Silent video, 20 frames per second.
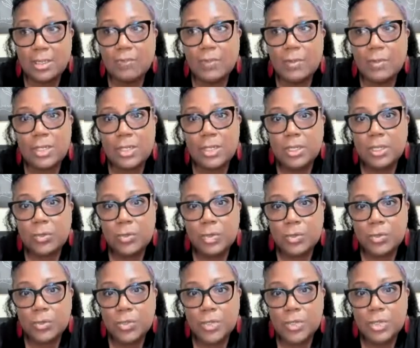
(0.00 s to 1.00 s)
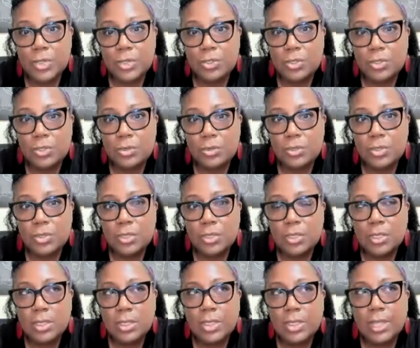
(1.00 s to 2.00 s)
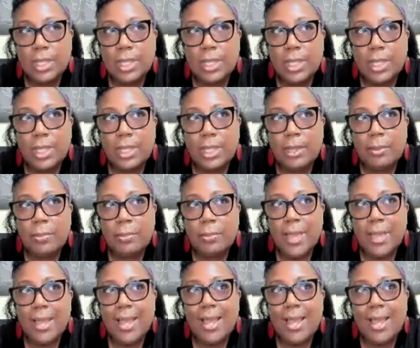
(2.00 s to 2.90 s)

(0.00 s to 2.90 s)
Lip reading: I'm dealing with trust issues. How